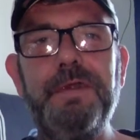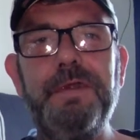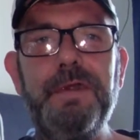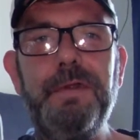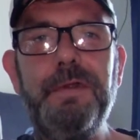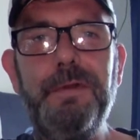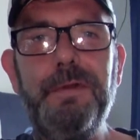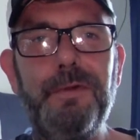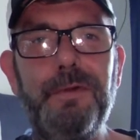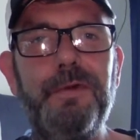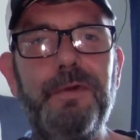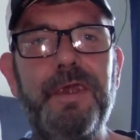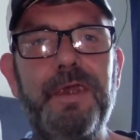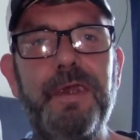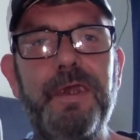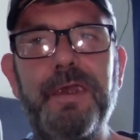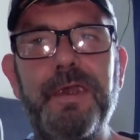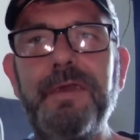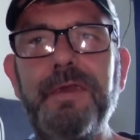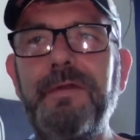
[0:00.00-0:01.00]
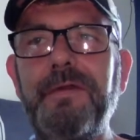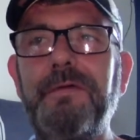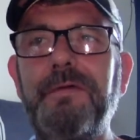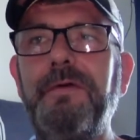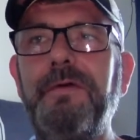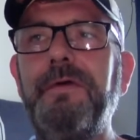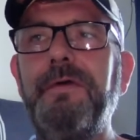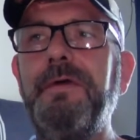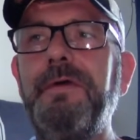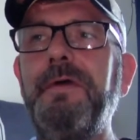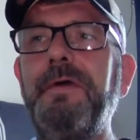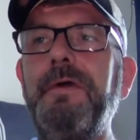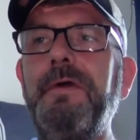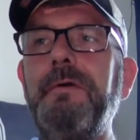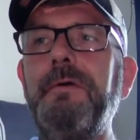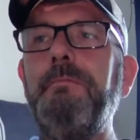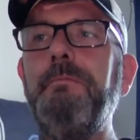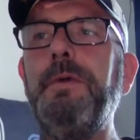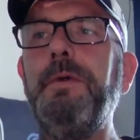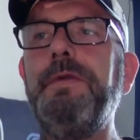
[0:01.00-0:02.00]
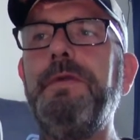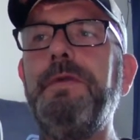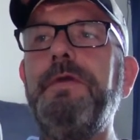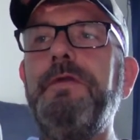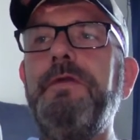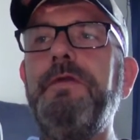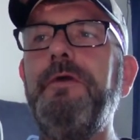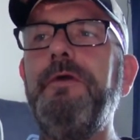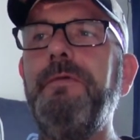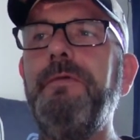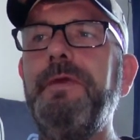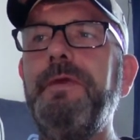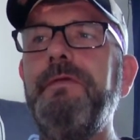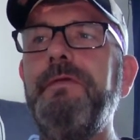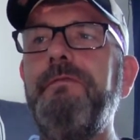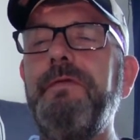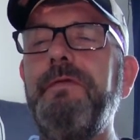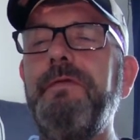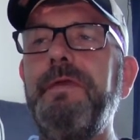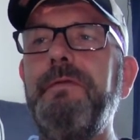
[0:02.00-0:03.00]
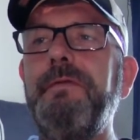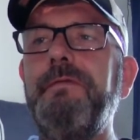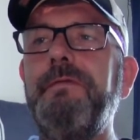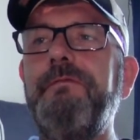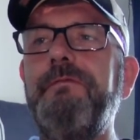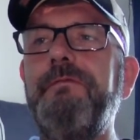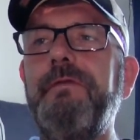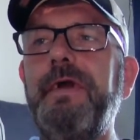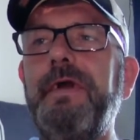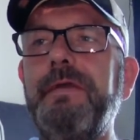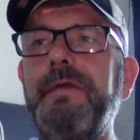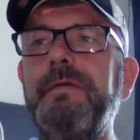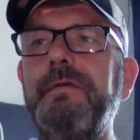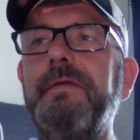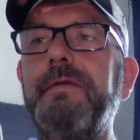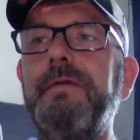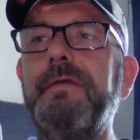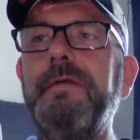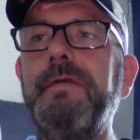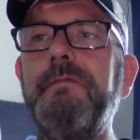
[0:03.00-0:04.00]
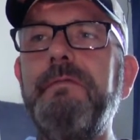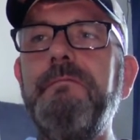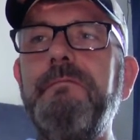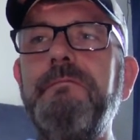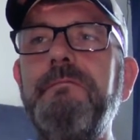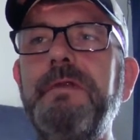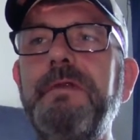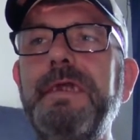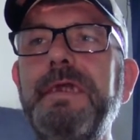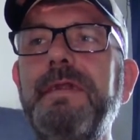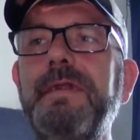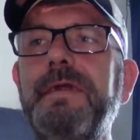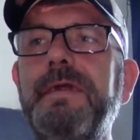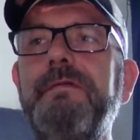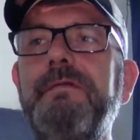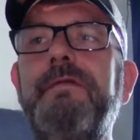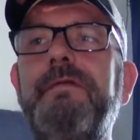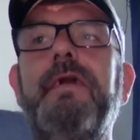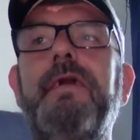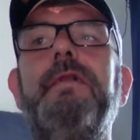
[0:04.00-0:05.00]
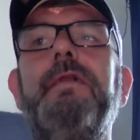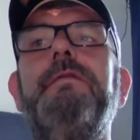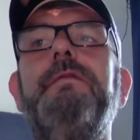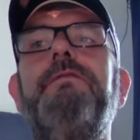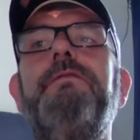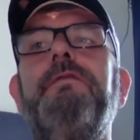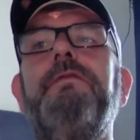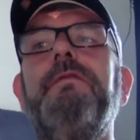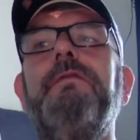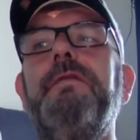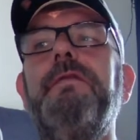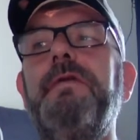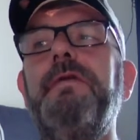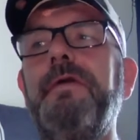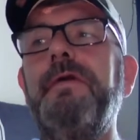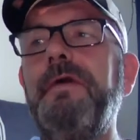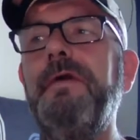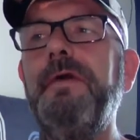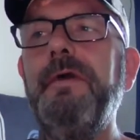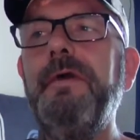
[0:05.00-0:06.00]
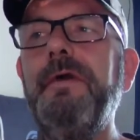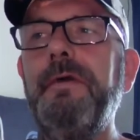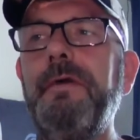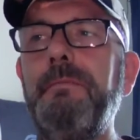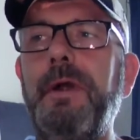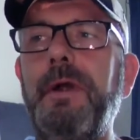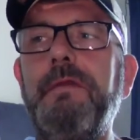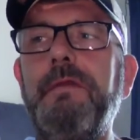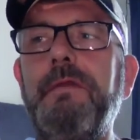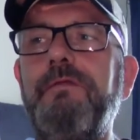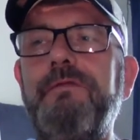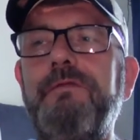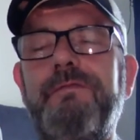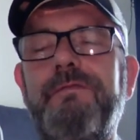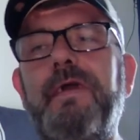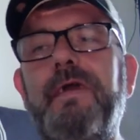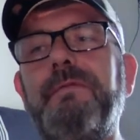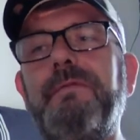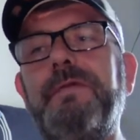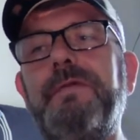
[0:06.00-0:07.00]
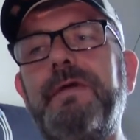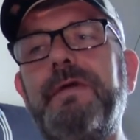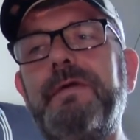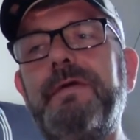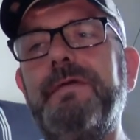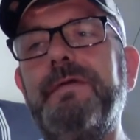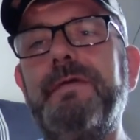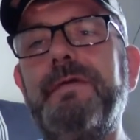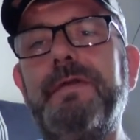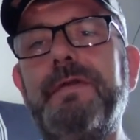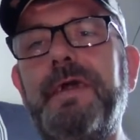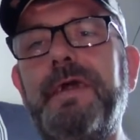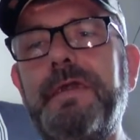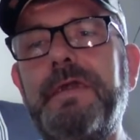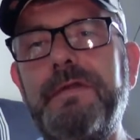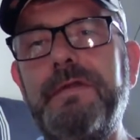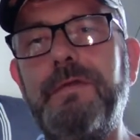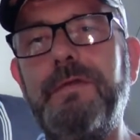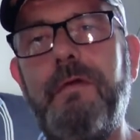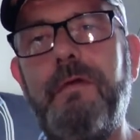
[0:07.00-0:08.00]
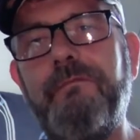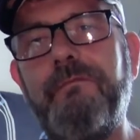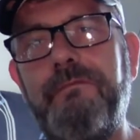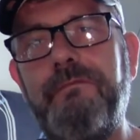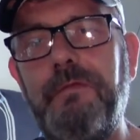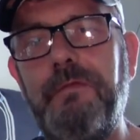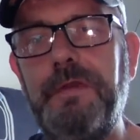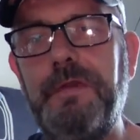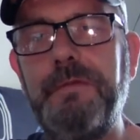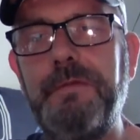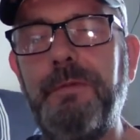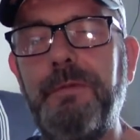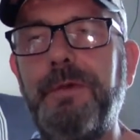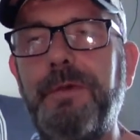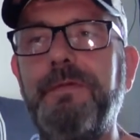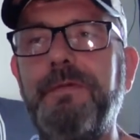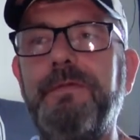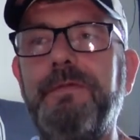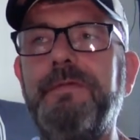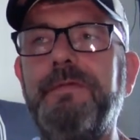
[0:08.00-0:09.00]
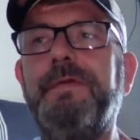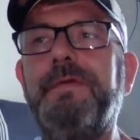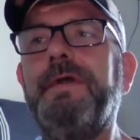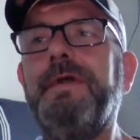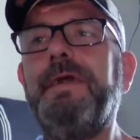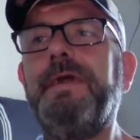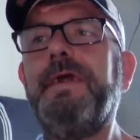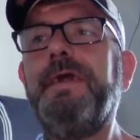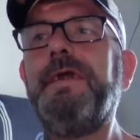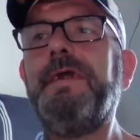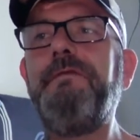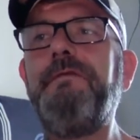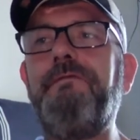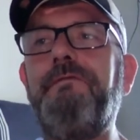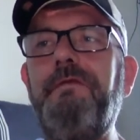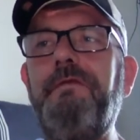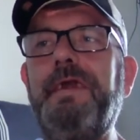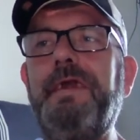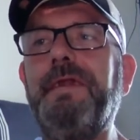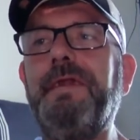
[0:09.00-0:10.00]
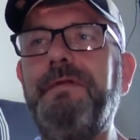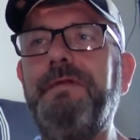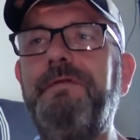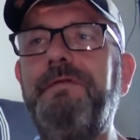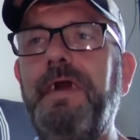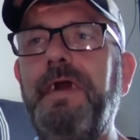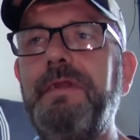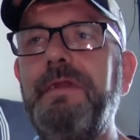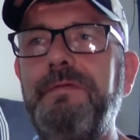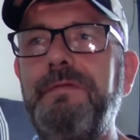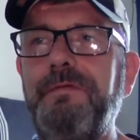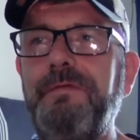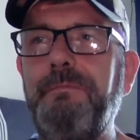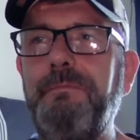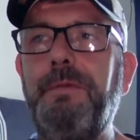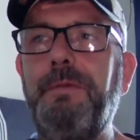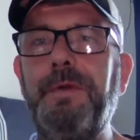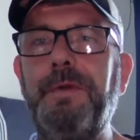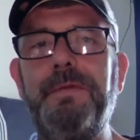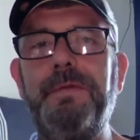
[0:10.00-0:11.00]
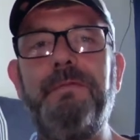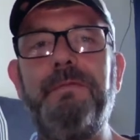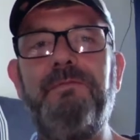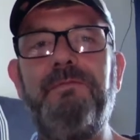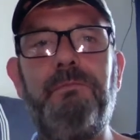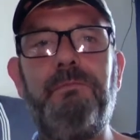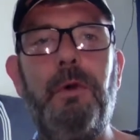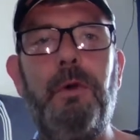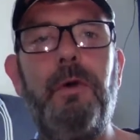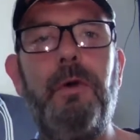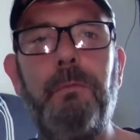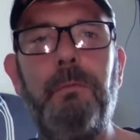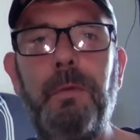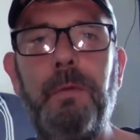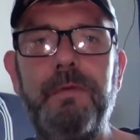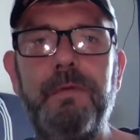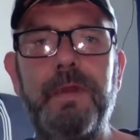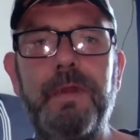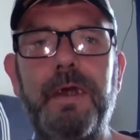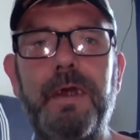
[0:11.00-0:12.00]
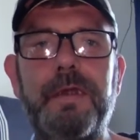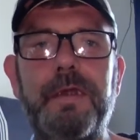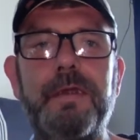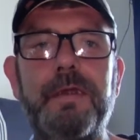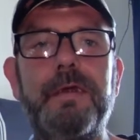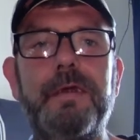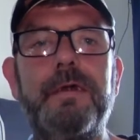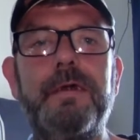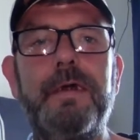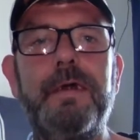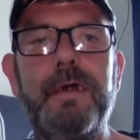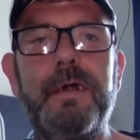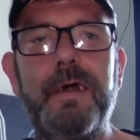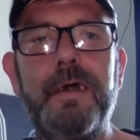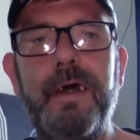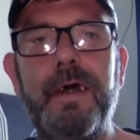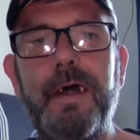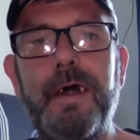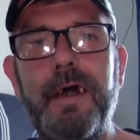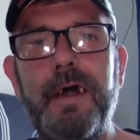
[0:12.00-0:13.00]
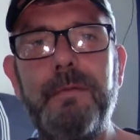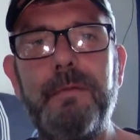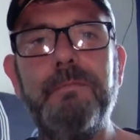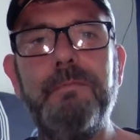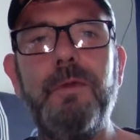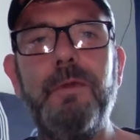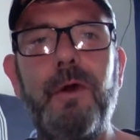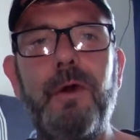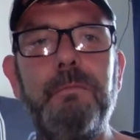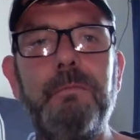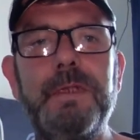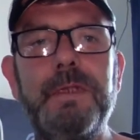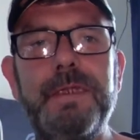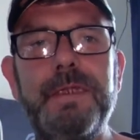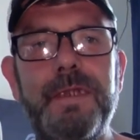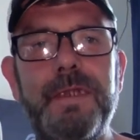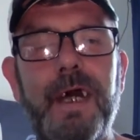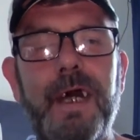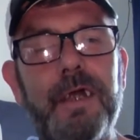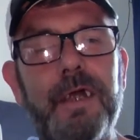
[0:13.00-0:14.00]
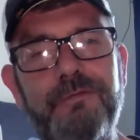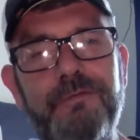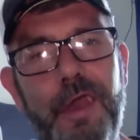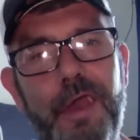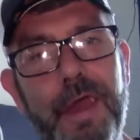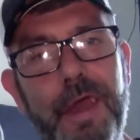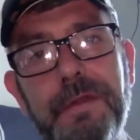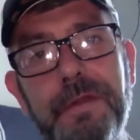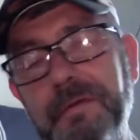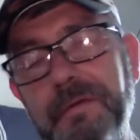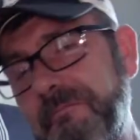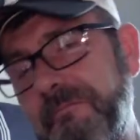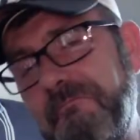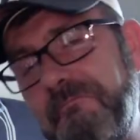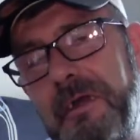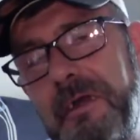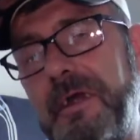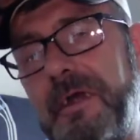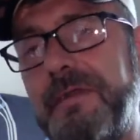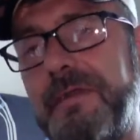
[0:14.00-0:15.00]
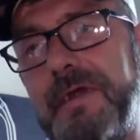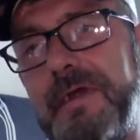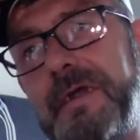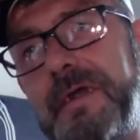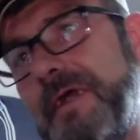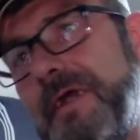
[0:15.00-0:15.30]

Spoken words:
looking, you know, but you knew he was like real intelligent. But I just found it like not funny, but he's real intelligent, but he was born with like an abnormally large head. I don't